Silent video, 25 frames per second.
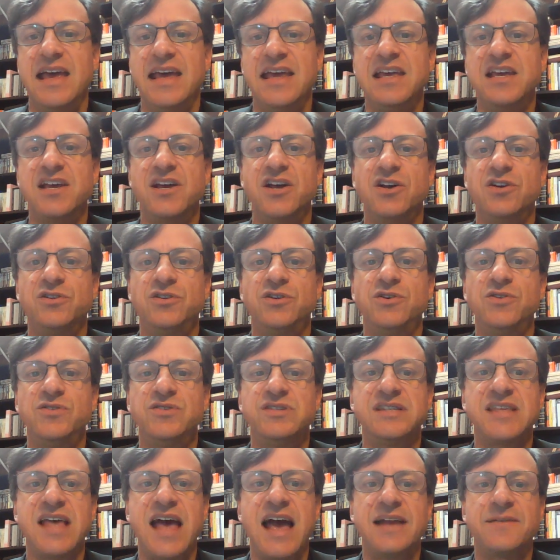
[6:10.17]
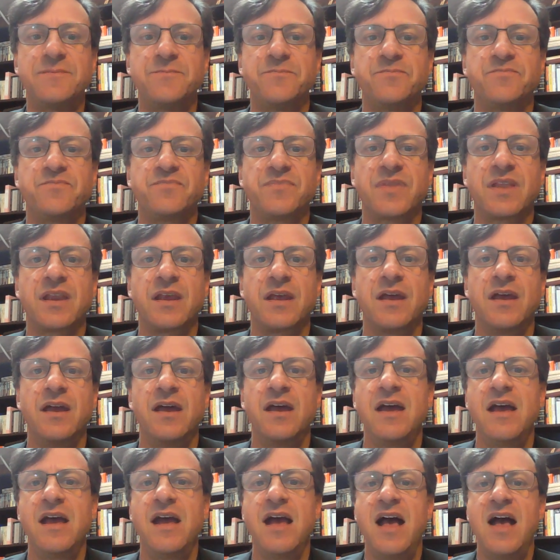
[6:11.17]
He concludes that
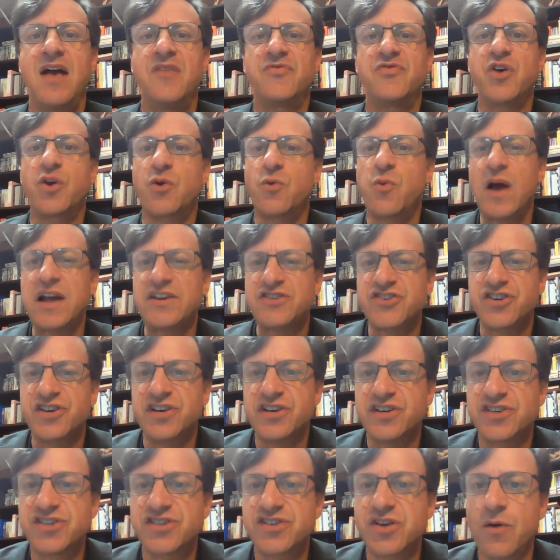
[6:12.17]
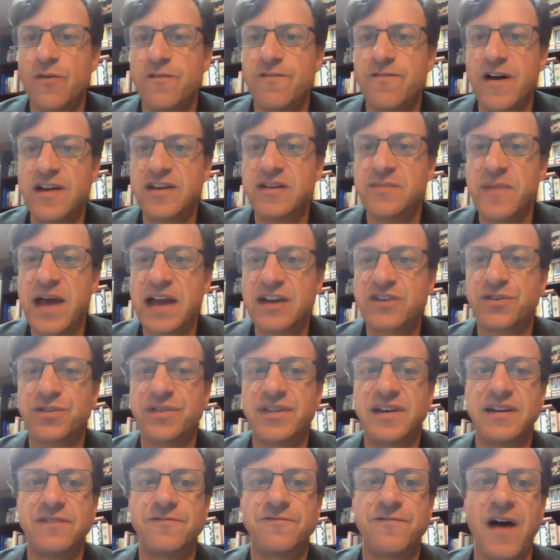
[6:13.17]
the question is so fundamental
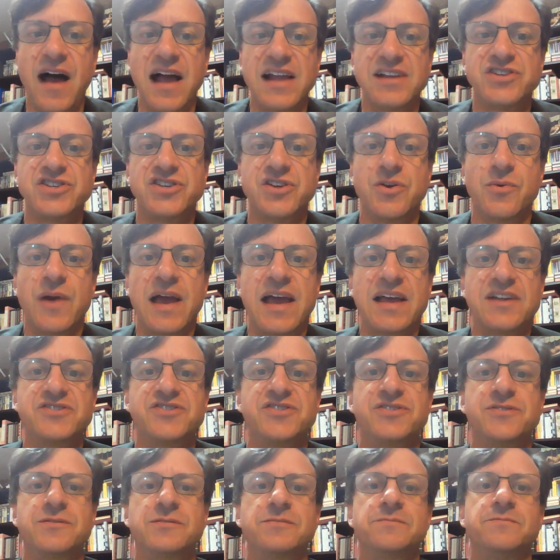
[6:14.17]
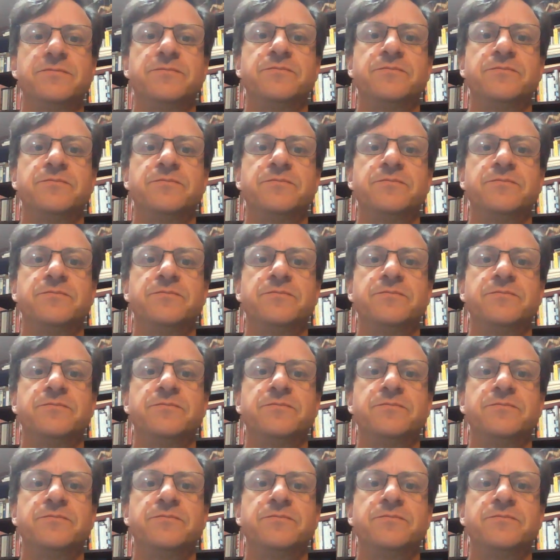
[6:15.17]
that it finds no answer.